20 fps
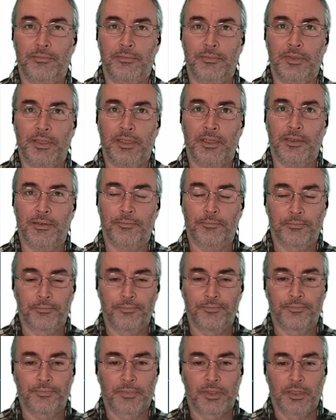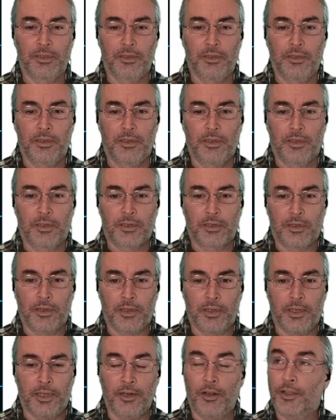yeah.
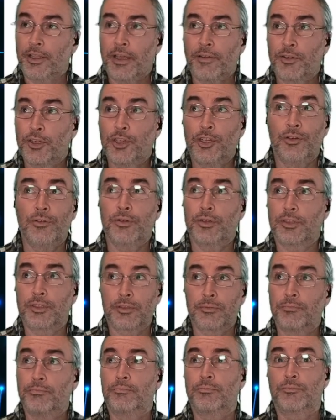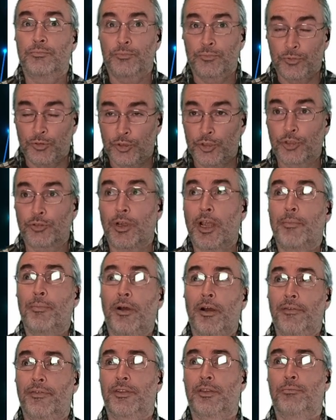And all you have to do is scrape
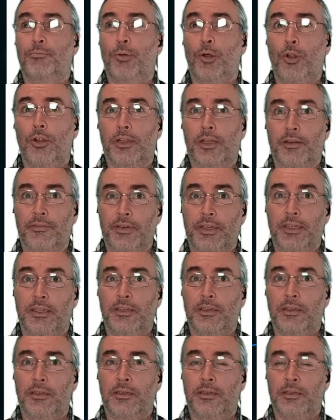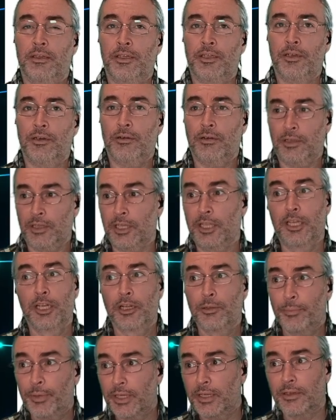off the bulk of it. You know, a
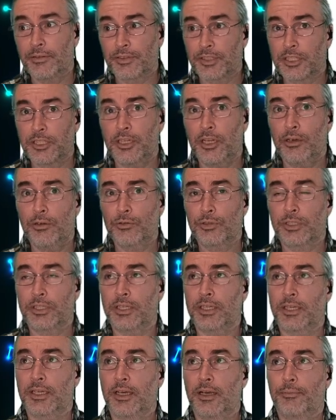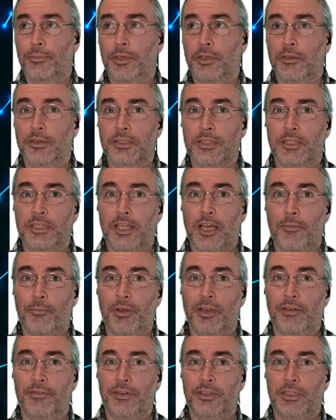little bit of snow sitting up there isn't that
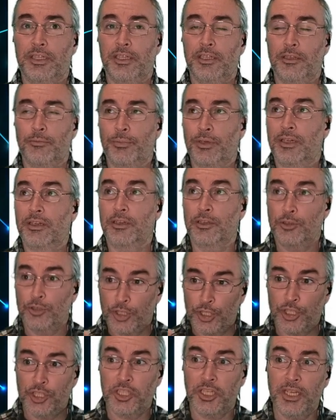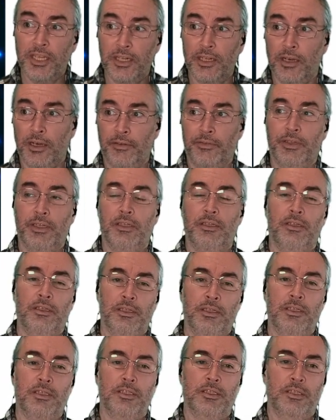big of a deal, but a sheet of it
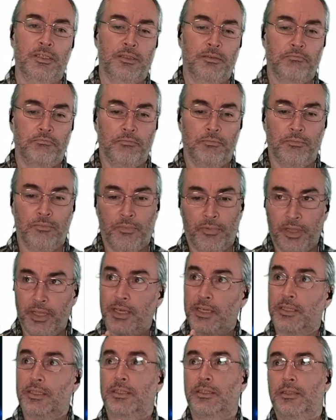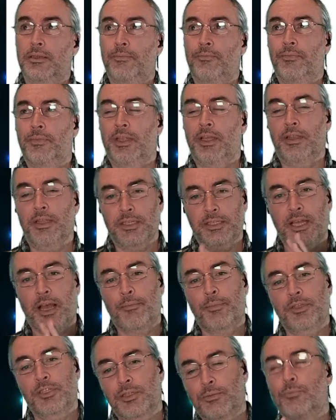is this. And this
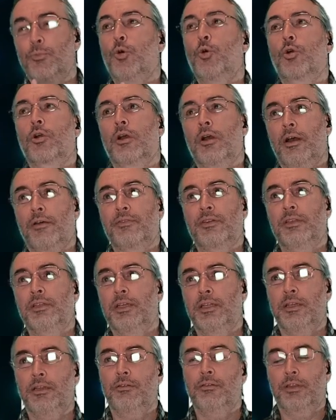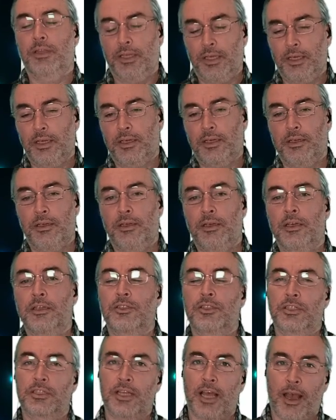happens more often than you think. It
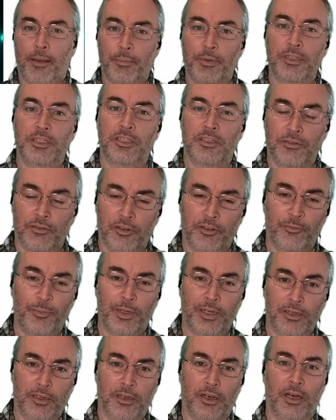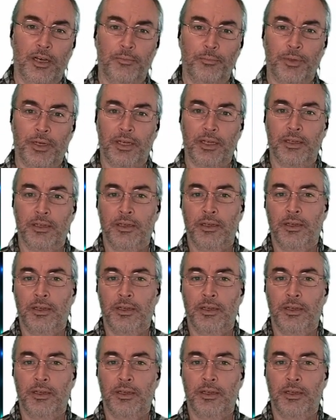just happens to have been caught by